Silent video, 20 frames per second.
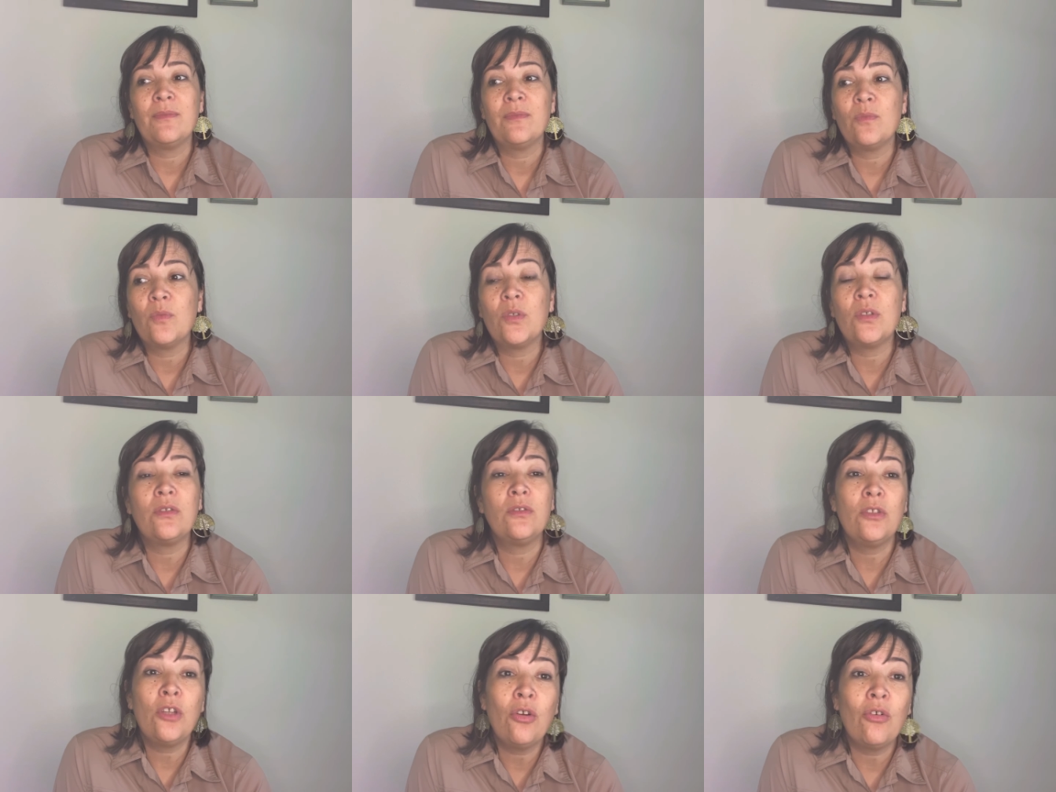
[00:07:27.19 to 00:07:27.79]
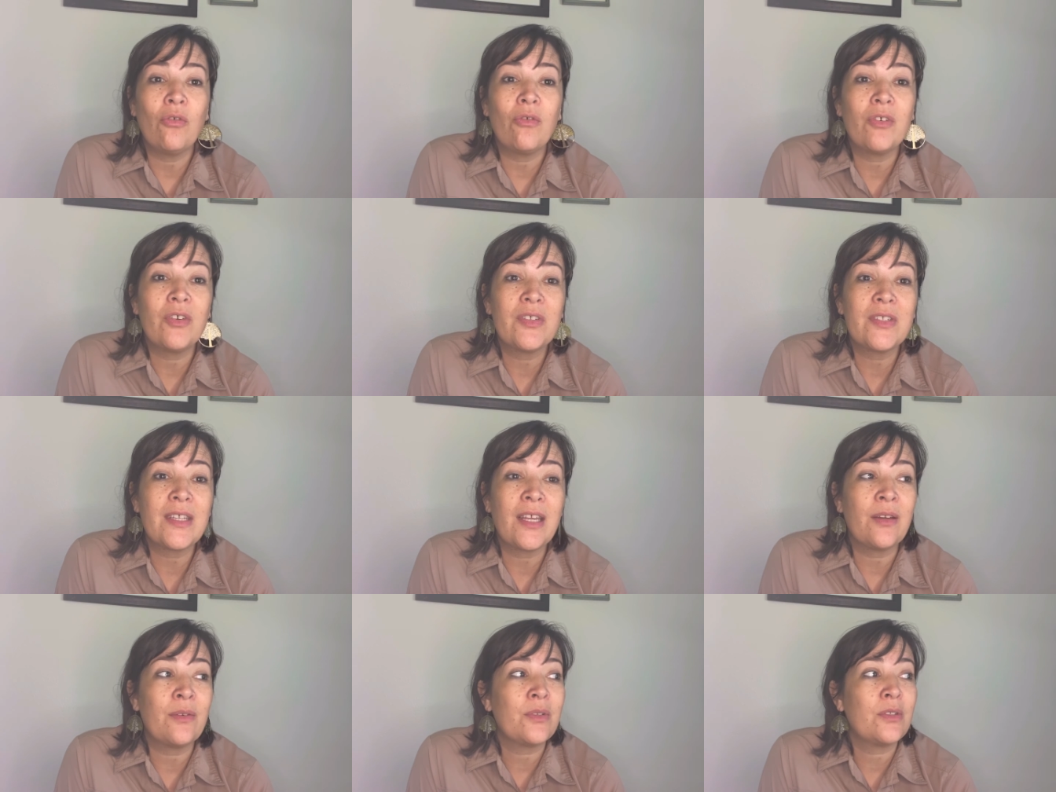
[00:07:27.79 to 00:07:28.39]
Well, no,
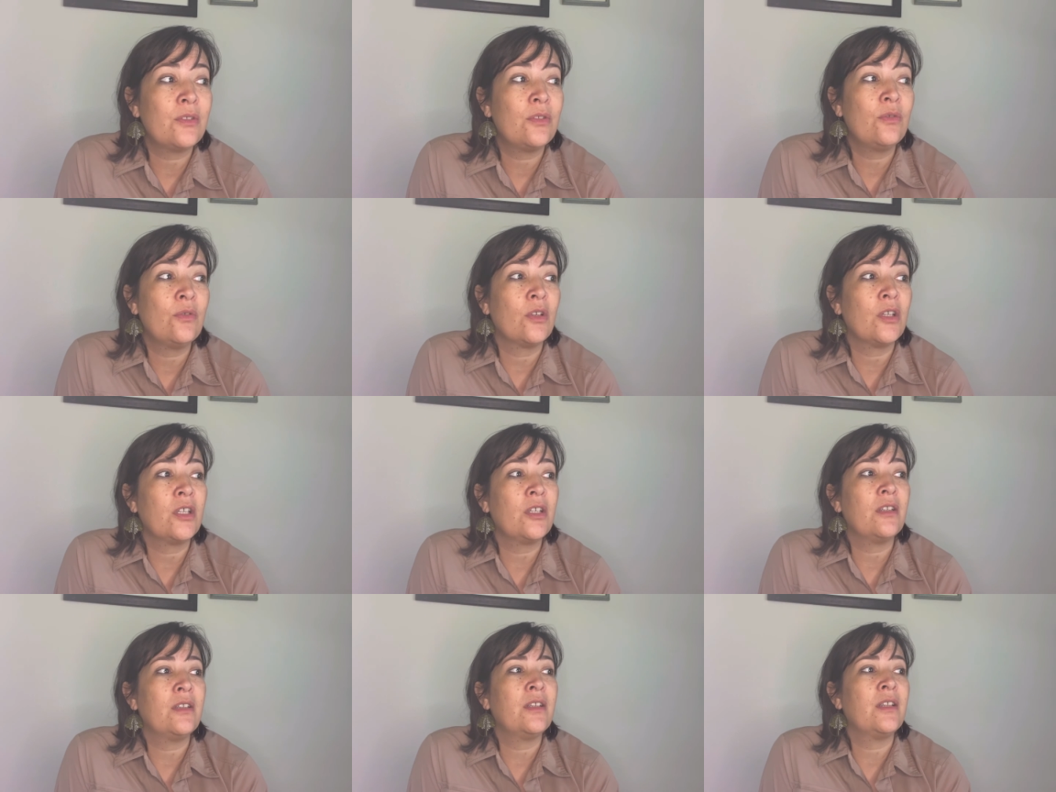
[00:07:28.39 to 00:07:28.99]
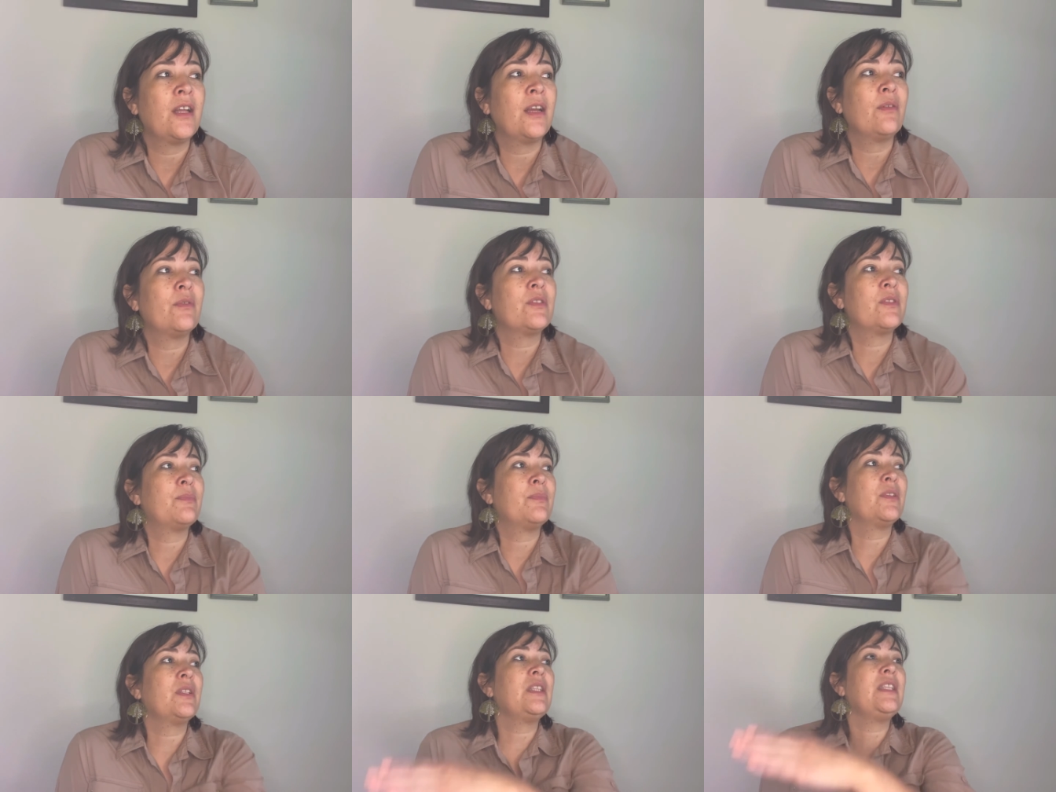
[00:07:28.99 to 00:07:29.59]
because I was too hurt and I was
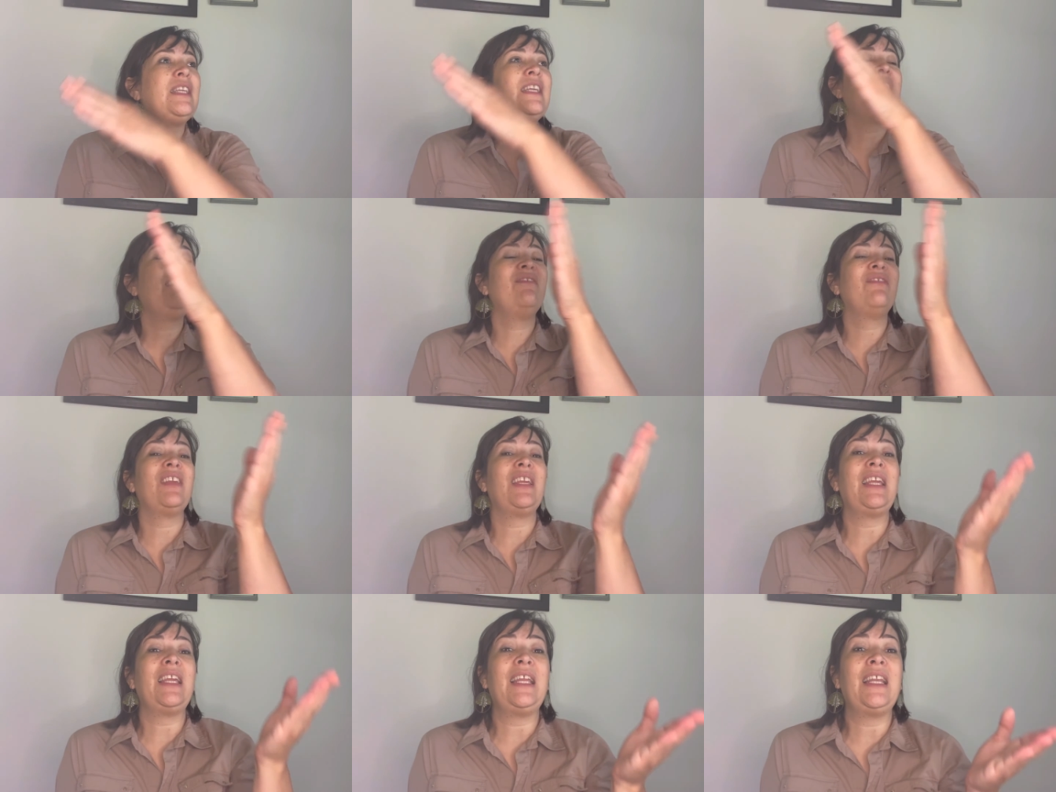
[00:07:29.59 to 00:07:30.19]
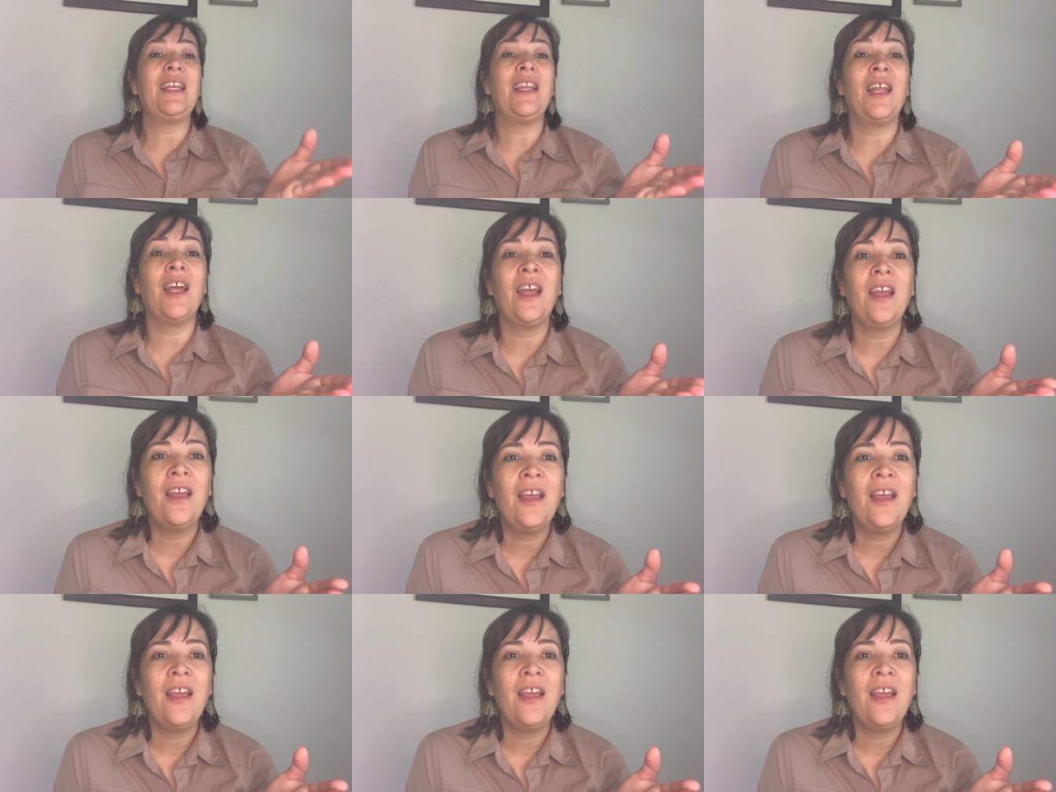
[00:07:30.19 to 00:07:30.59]
believing